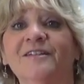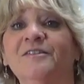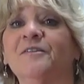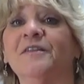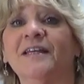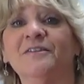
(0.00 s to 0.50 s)

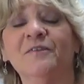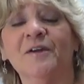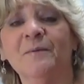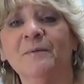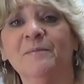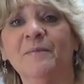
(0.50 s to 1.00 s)
So thanks for
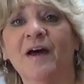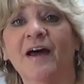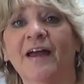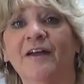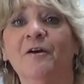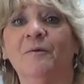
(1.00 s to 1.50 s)
coming by.
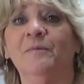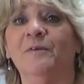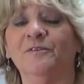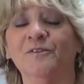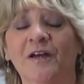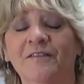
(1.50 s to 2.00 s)
I hope
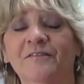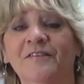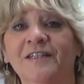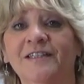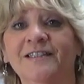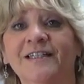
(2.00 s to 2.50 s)
you try the
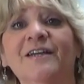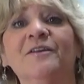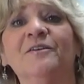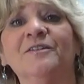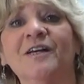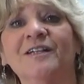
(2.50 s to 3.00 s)
fish, and
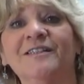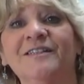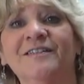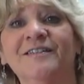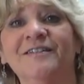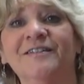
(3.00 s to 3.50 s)
I'll talk to you
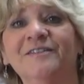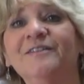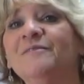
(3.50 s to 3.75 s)
soon.